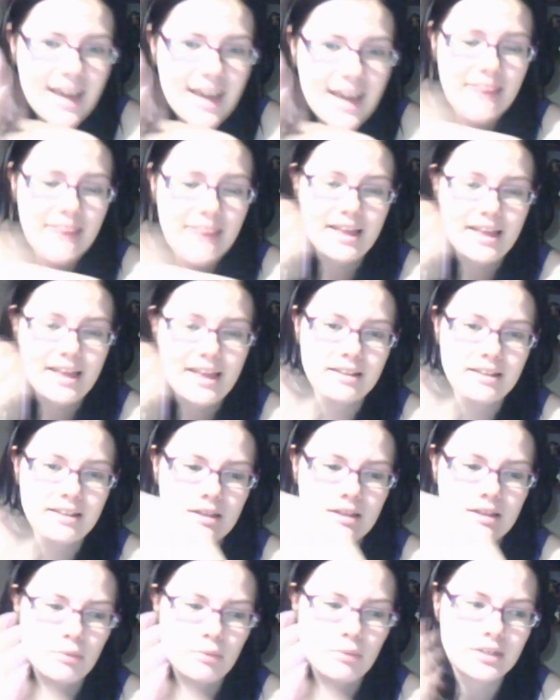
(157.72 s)
and their
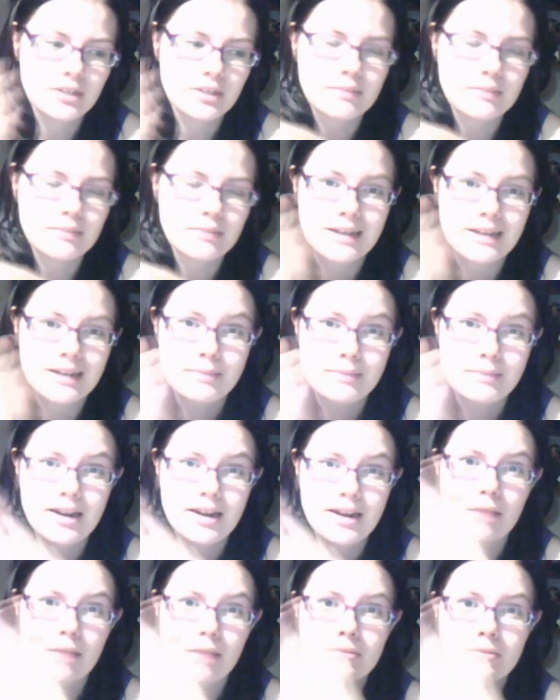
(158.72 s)
their process being speed
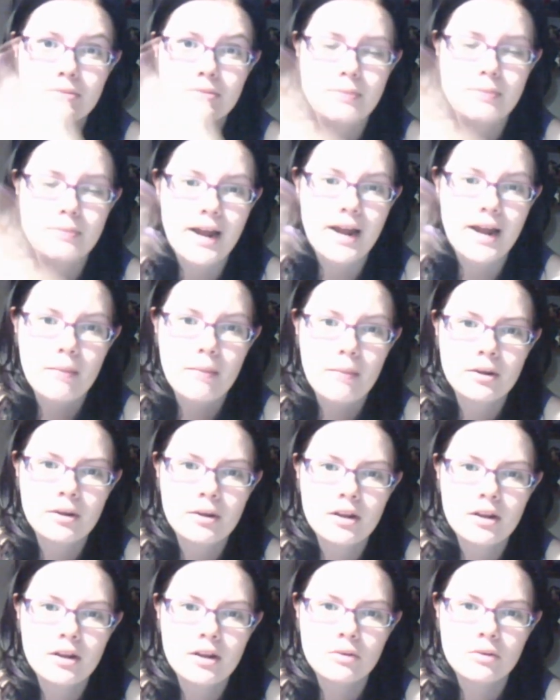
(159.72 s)
up, sped up,
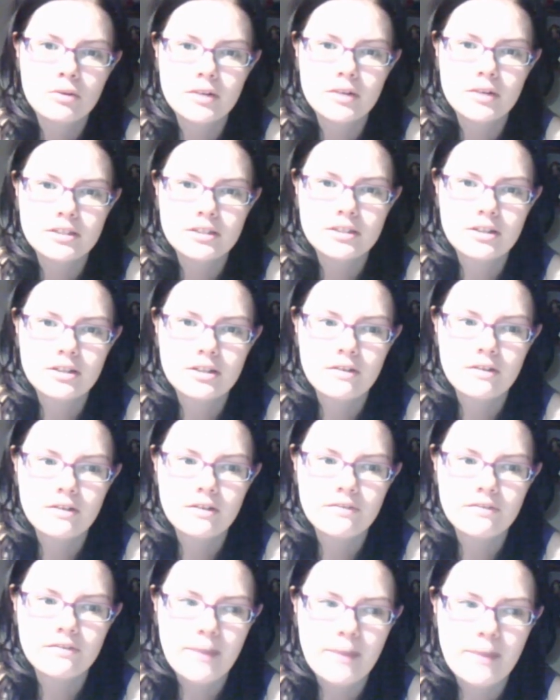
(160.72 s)
whereas the
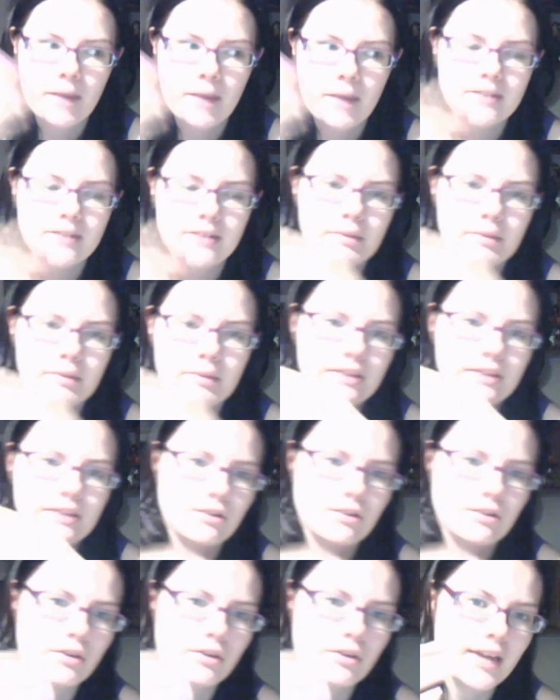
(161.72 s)
vampires are being
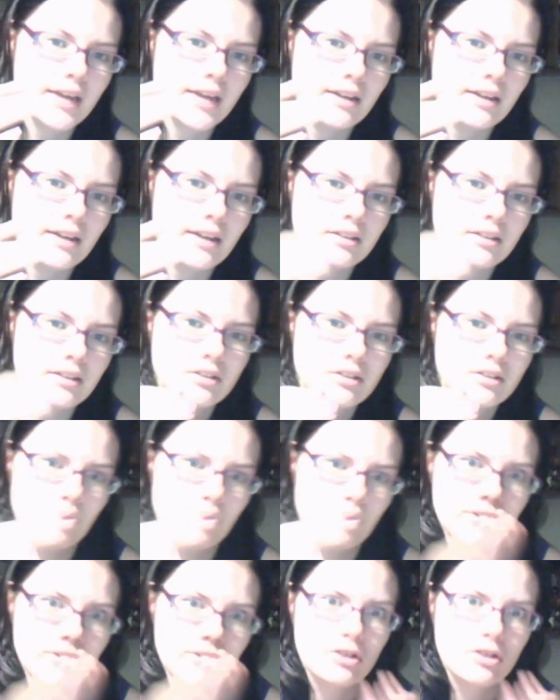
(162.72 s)
slowed down so
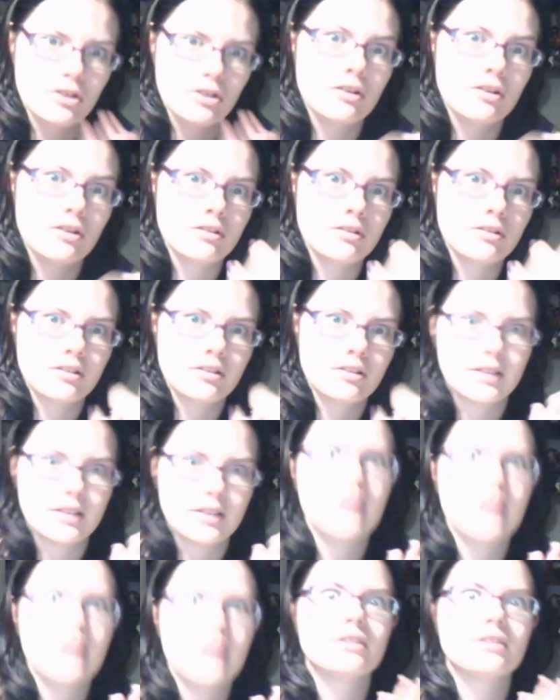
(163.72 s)
much so
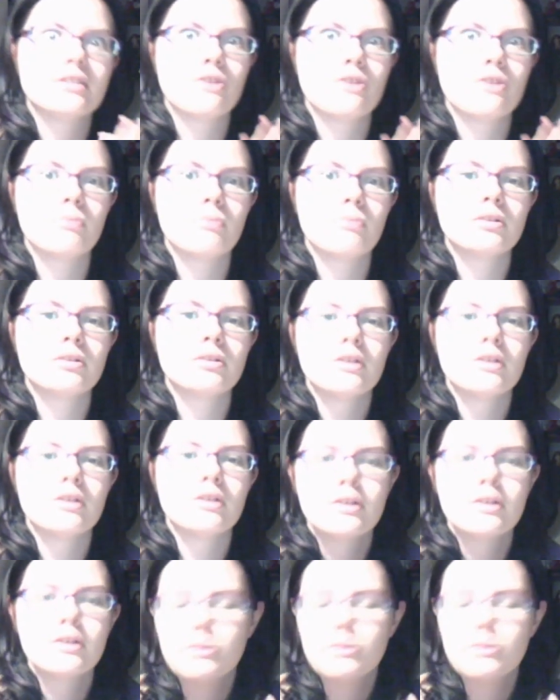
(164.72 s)
that it's stopped.
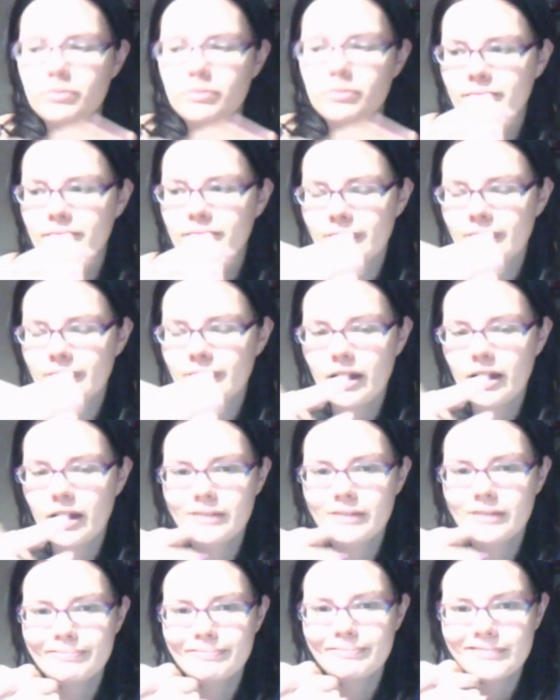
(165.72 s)

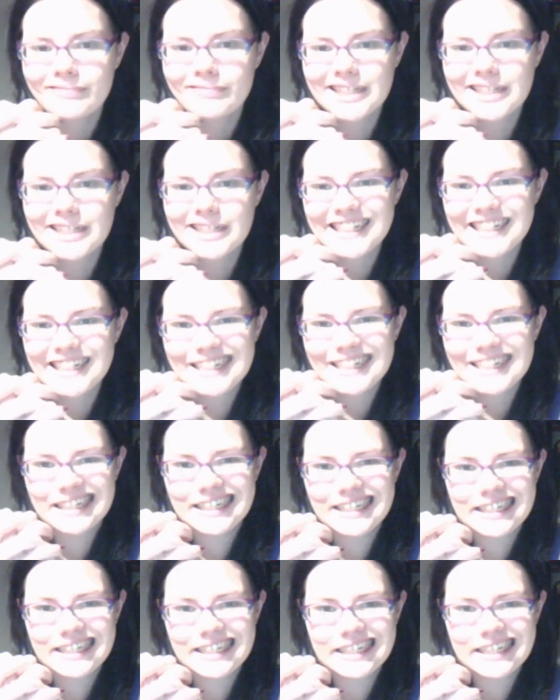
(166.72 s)
Um,
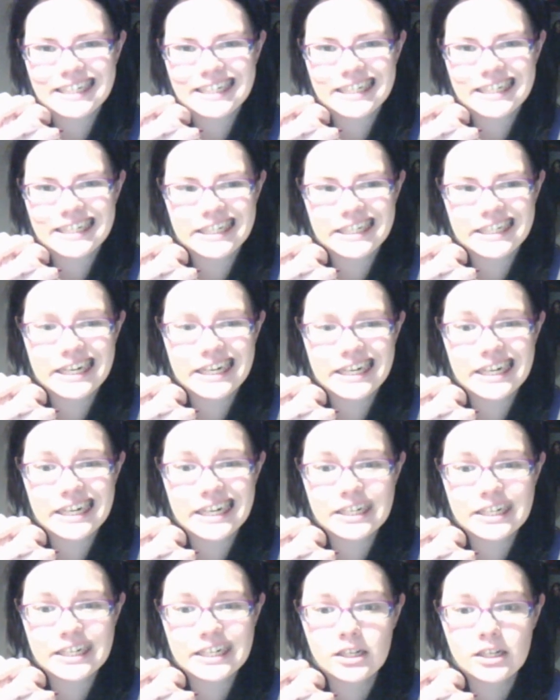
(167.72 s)
yeah.
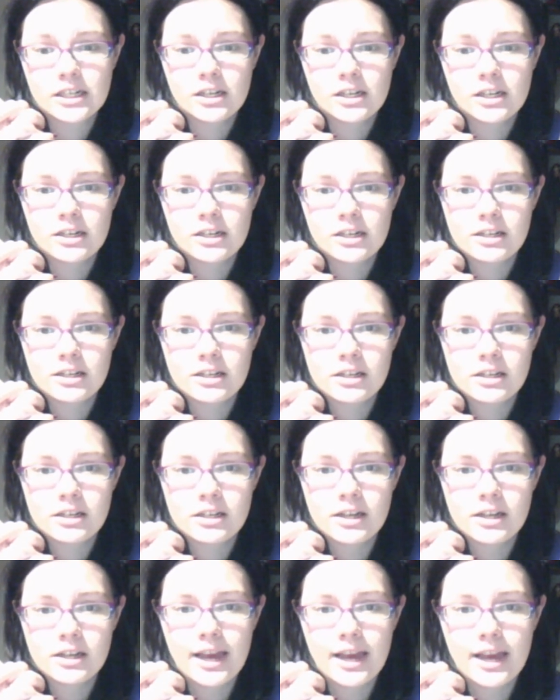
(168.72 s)

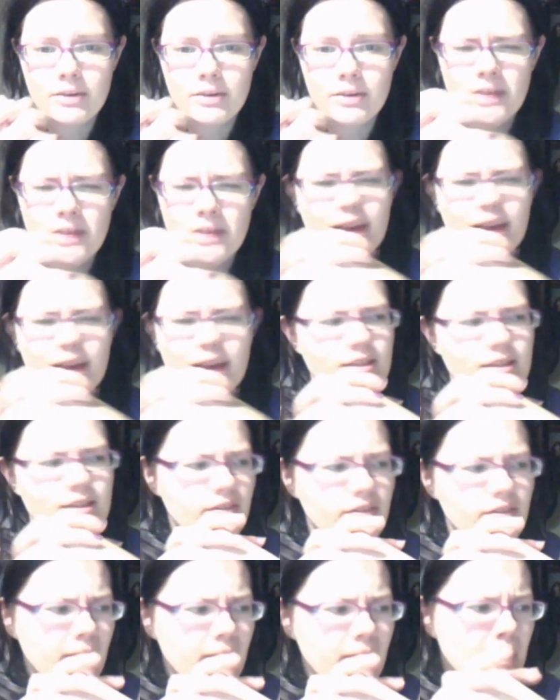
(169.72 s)
And in the case of the
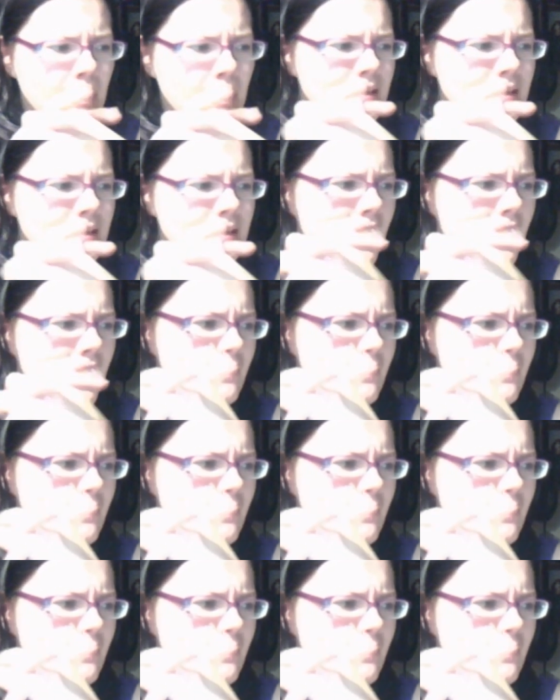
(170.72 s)
vampires, I kind of